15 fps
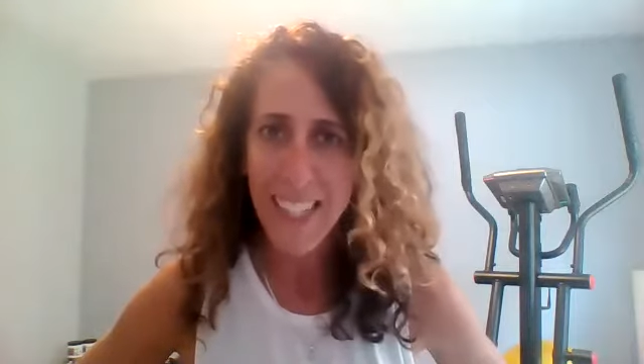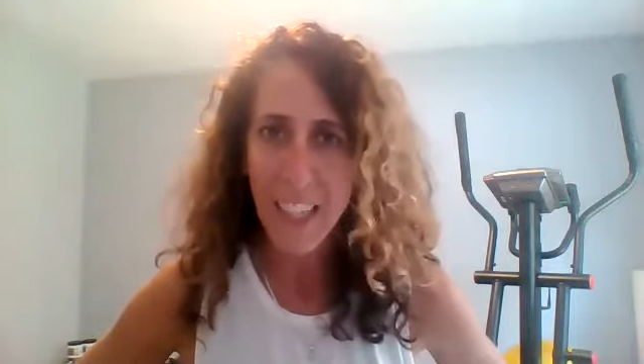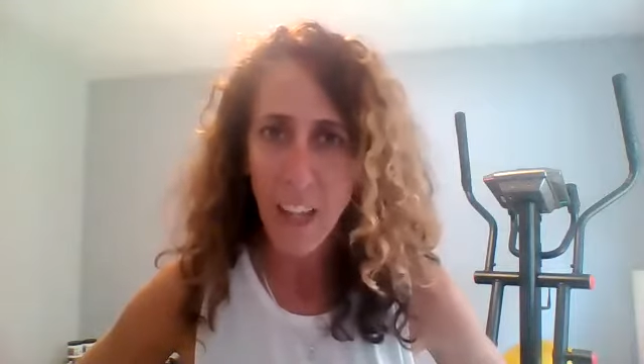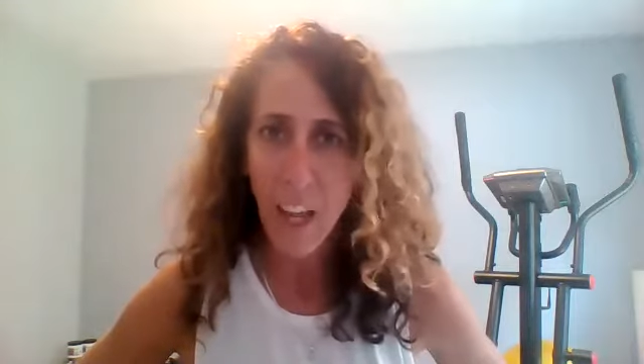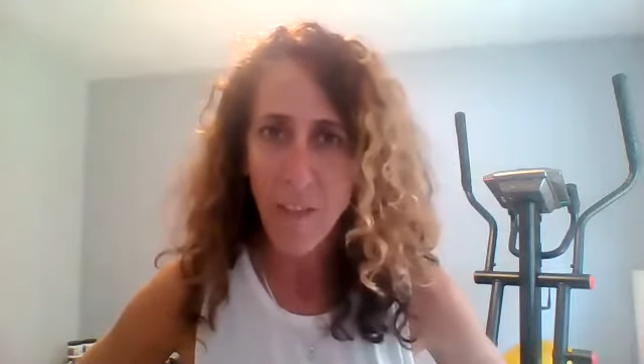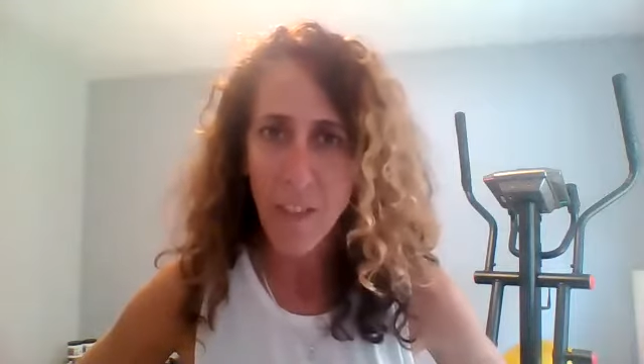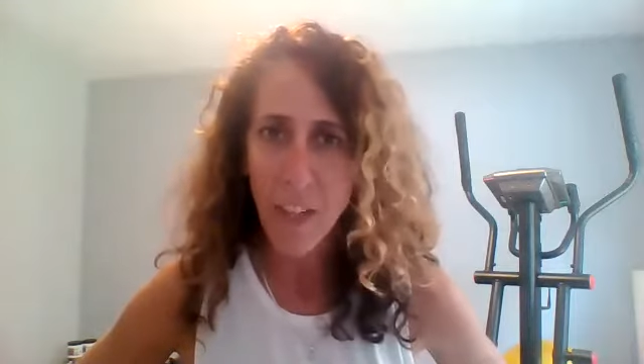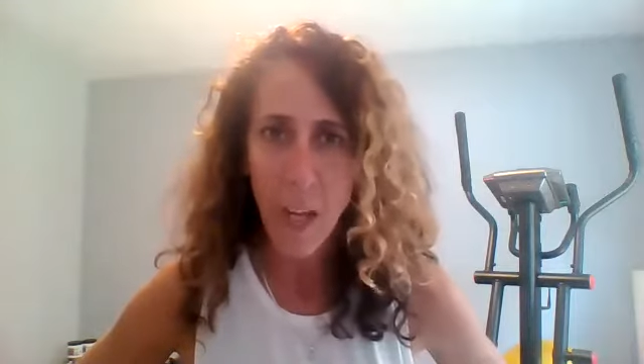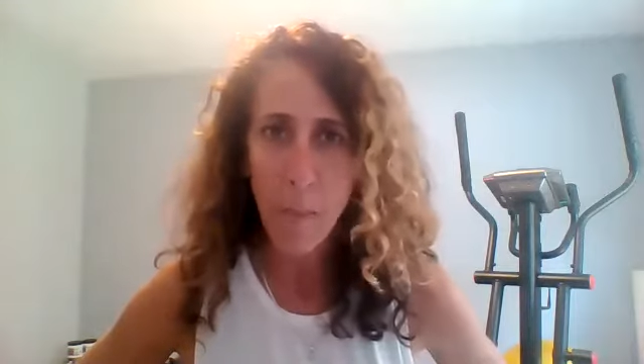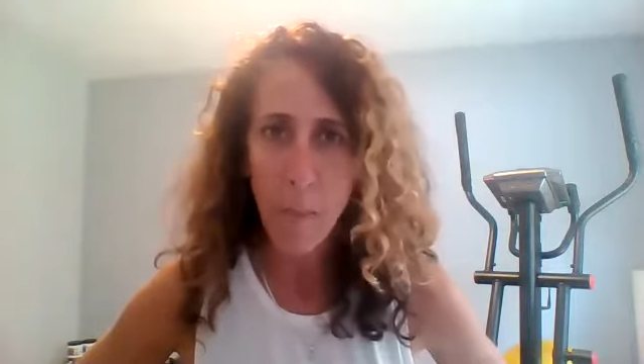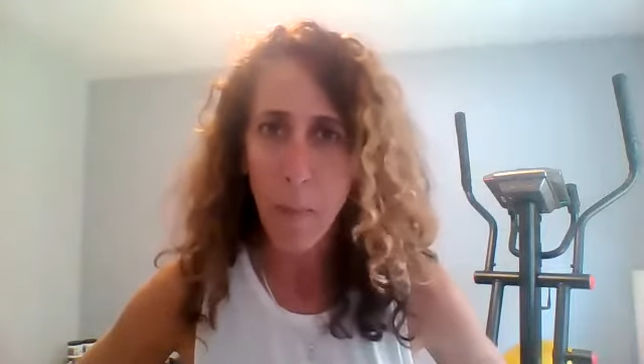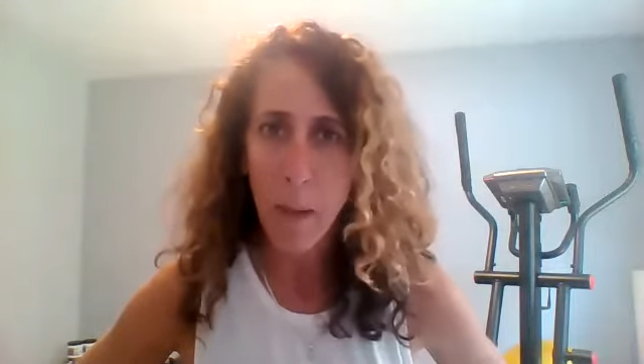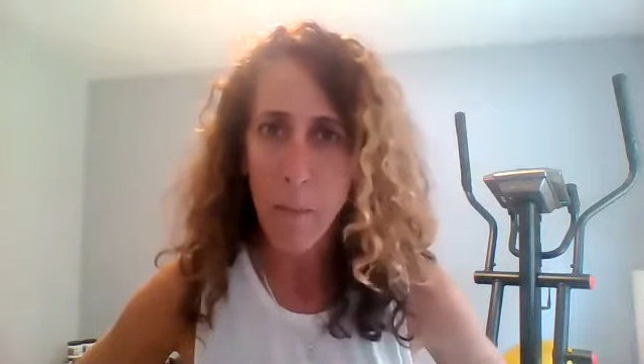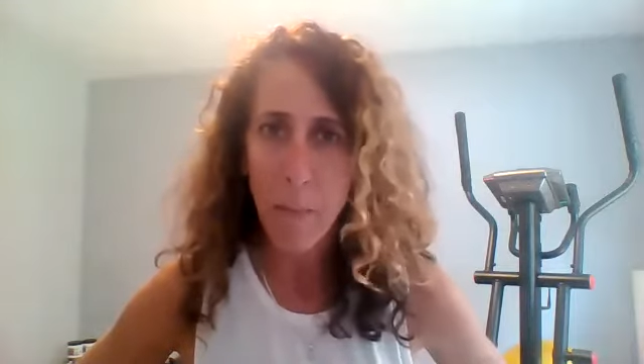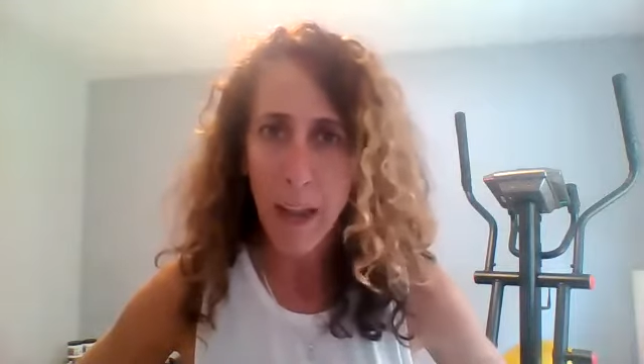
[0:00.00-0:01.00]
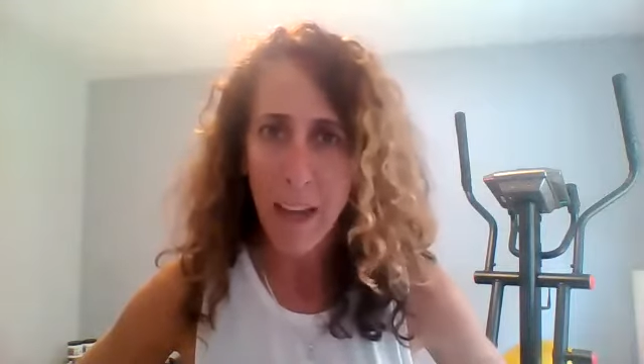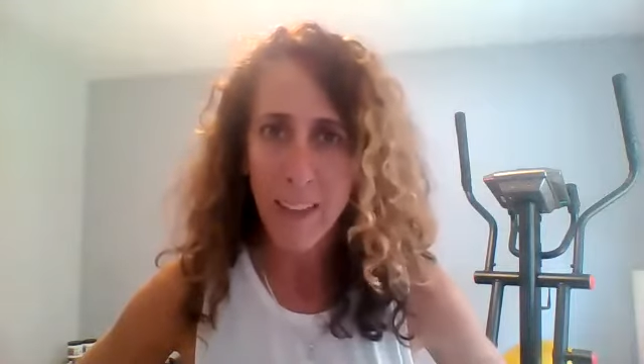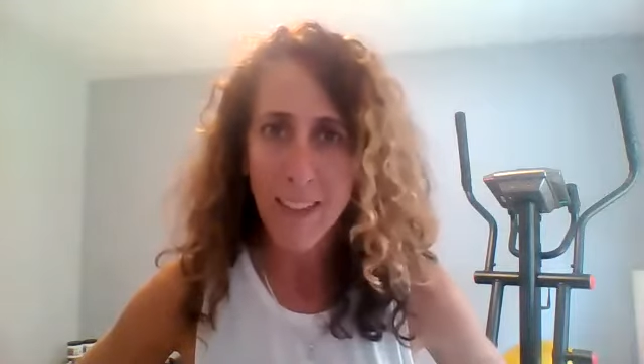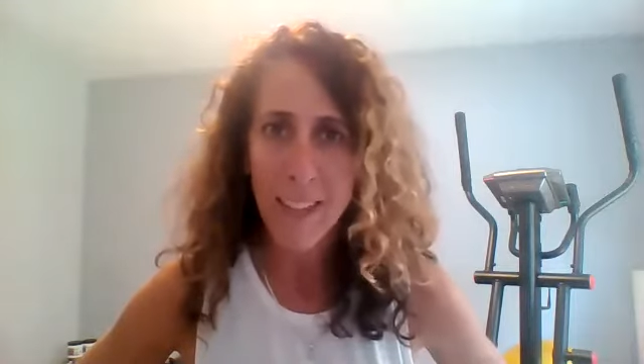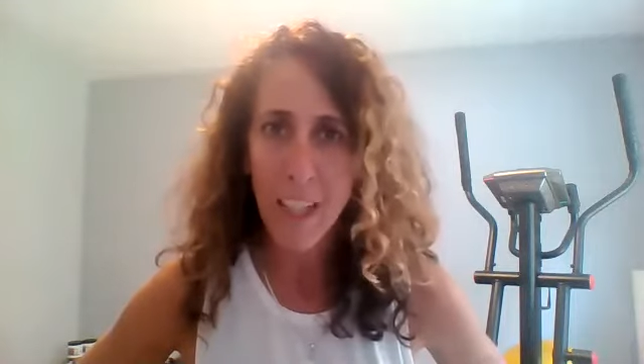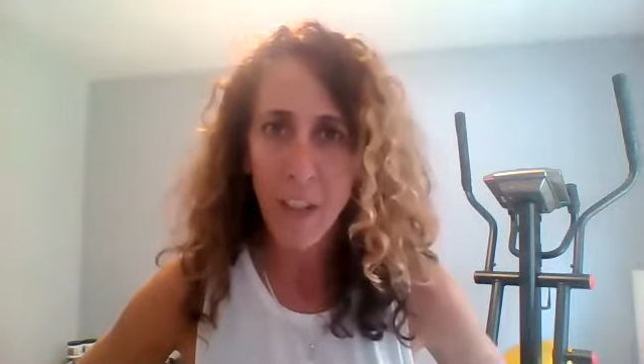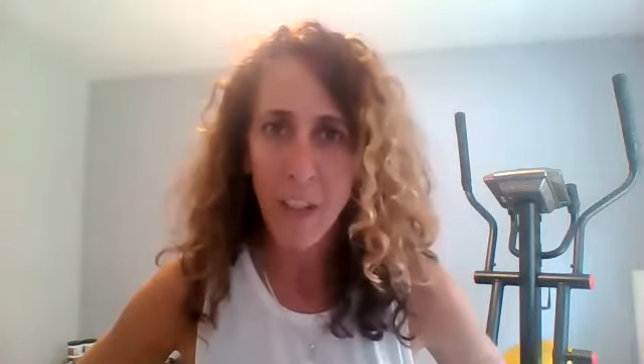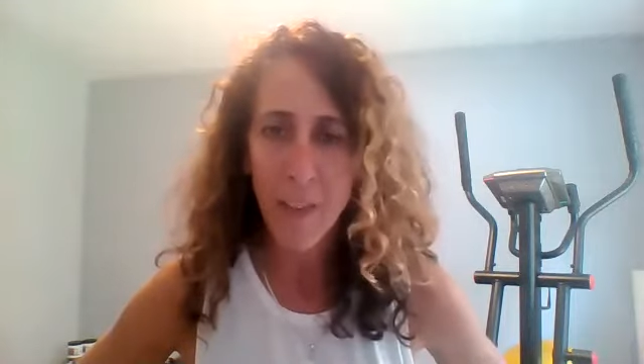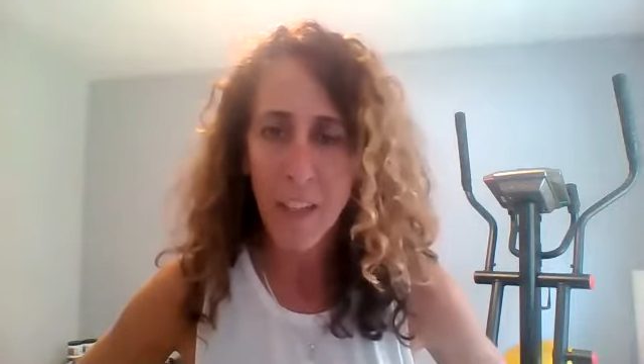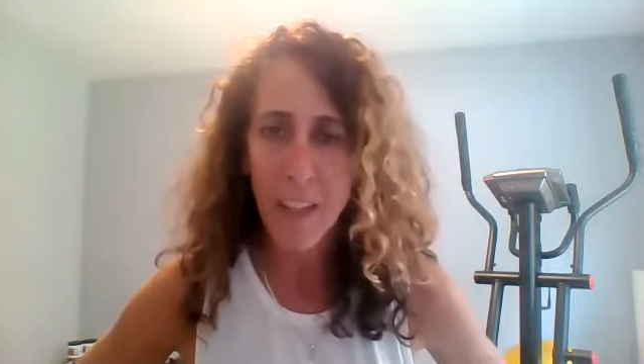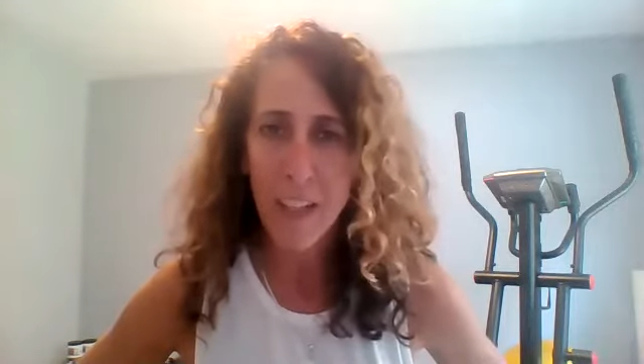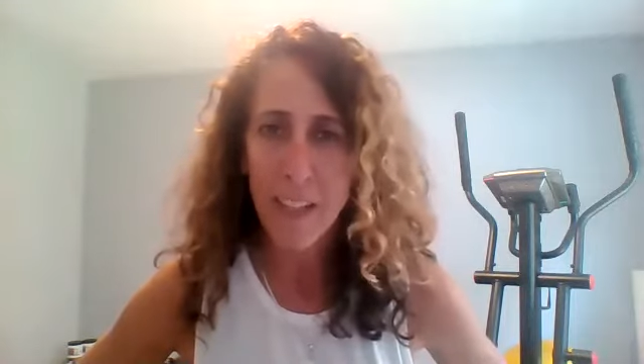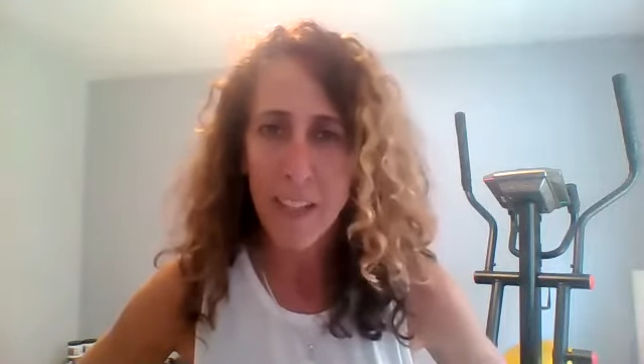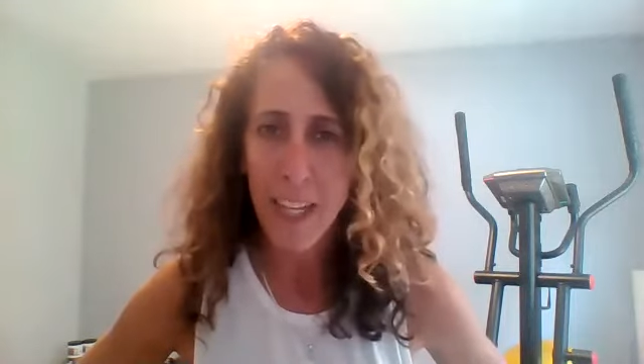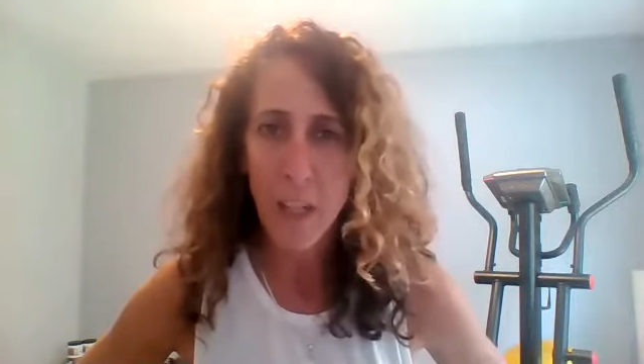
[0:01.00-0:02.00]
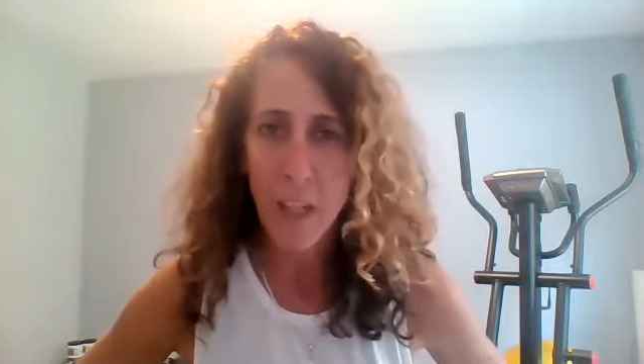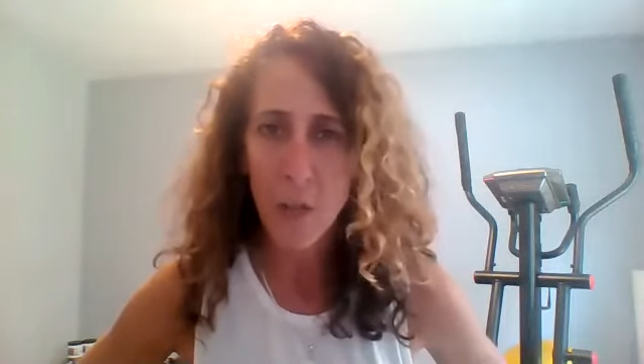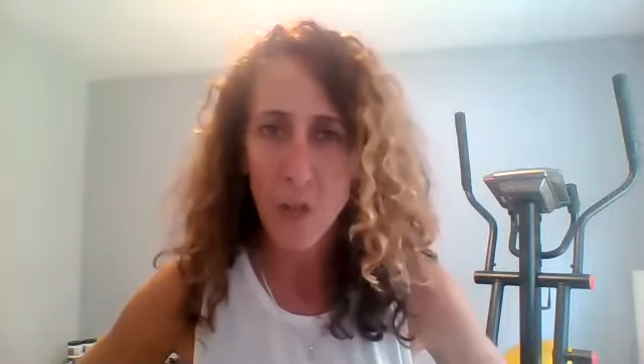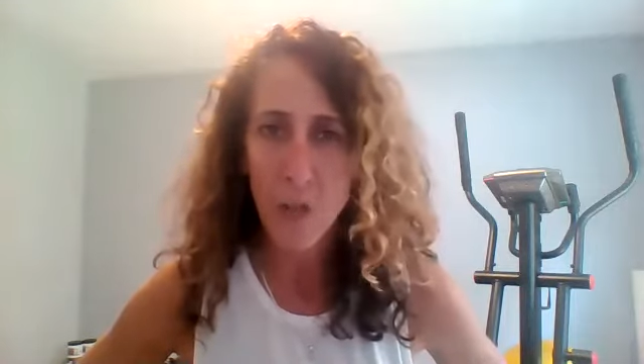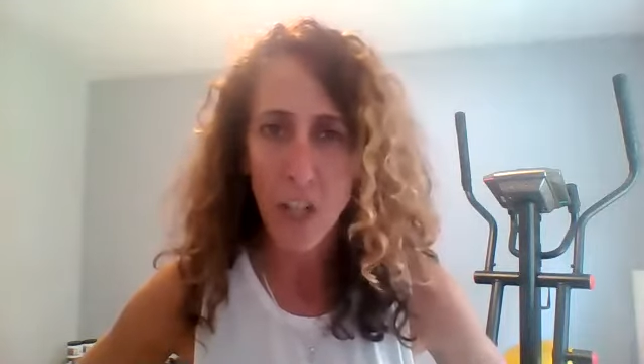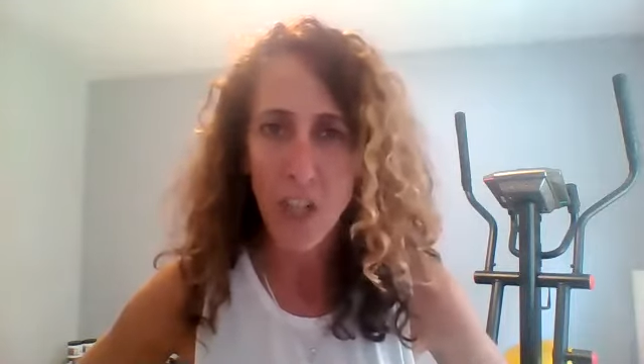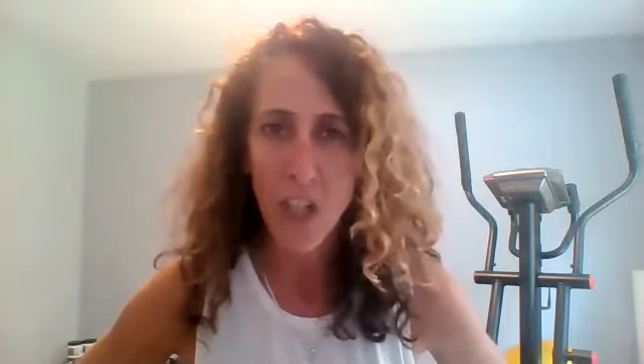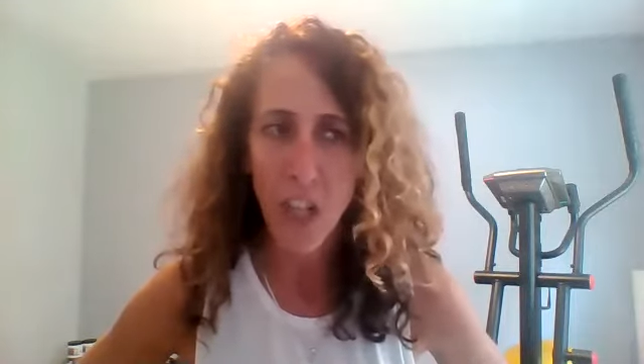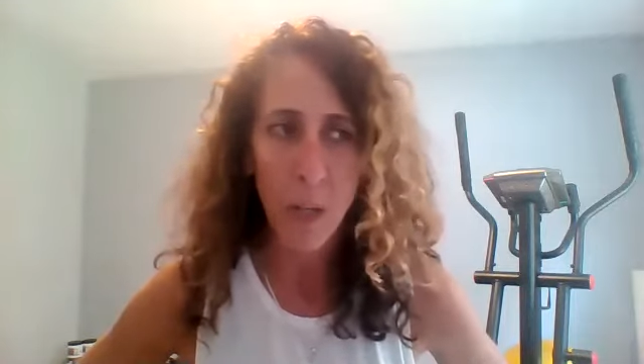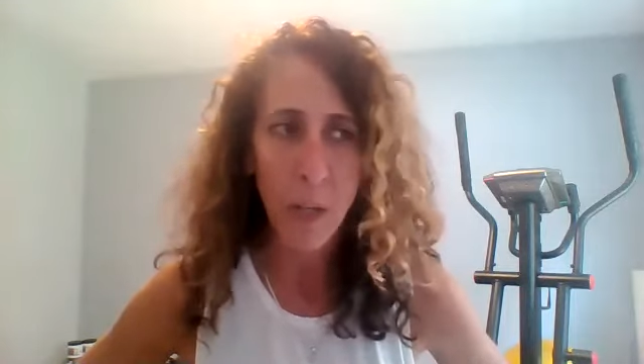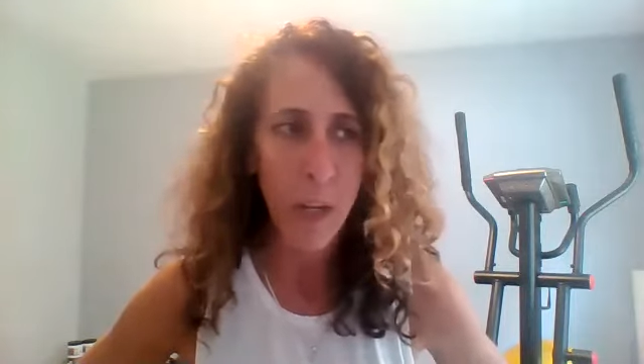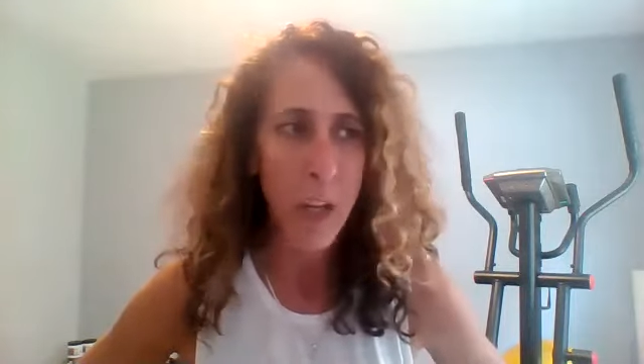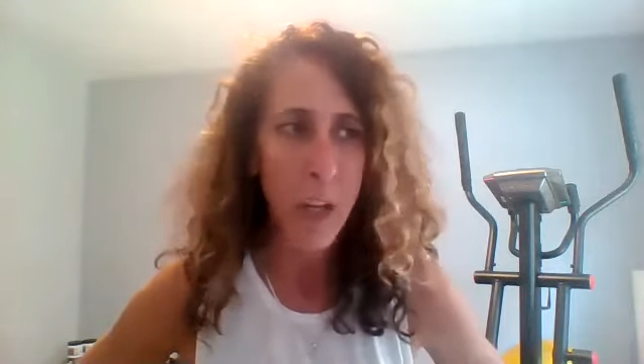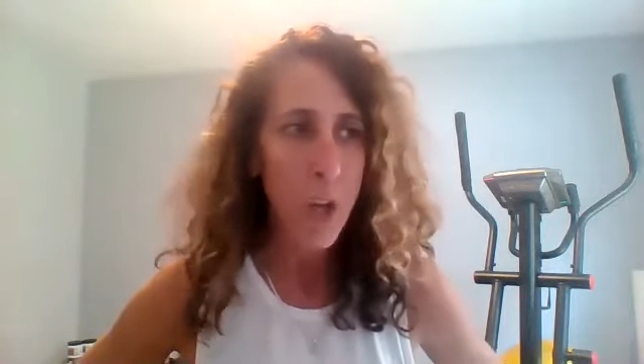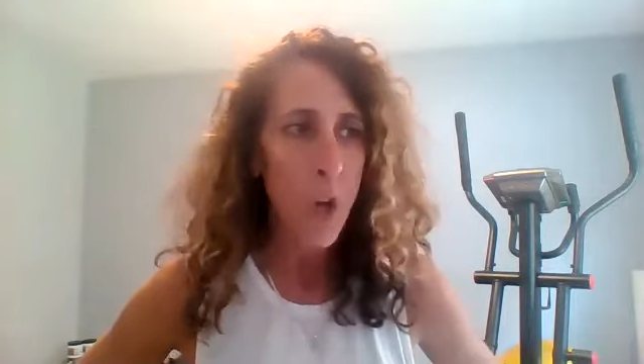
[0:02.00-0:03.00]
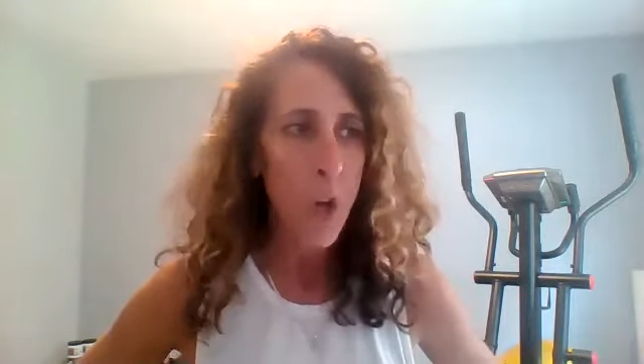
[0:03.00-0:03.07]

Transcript: a lifetime by balancing fitness and nutrition.